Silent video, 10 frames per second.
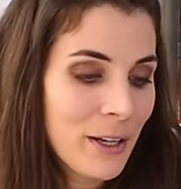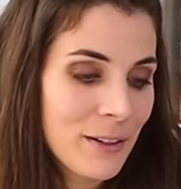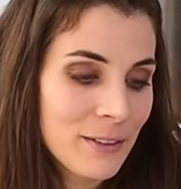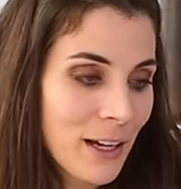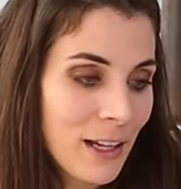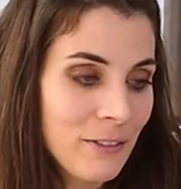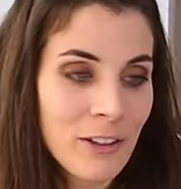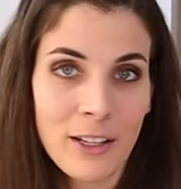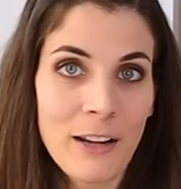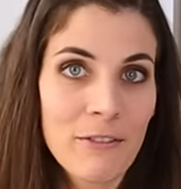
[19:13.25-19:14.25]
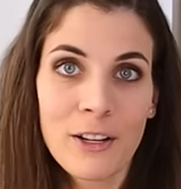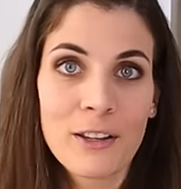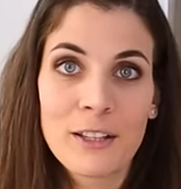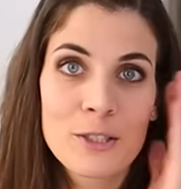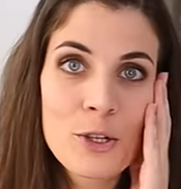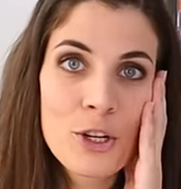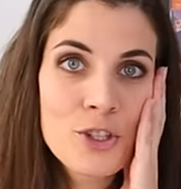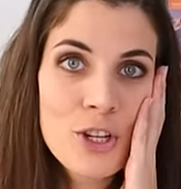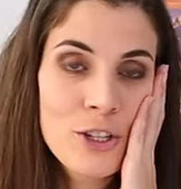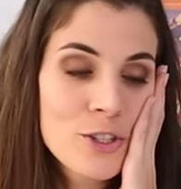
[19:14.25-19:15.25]
and I even have nothing to
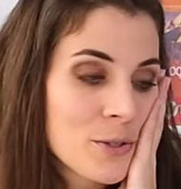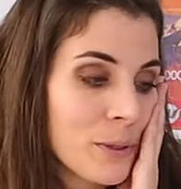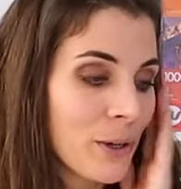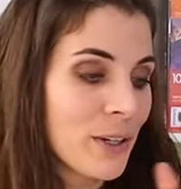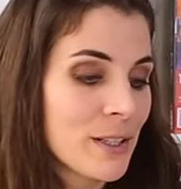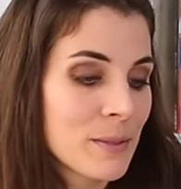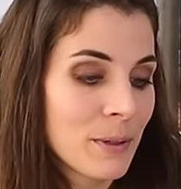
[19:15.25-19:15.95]
exchange, to be honest.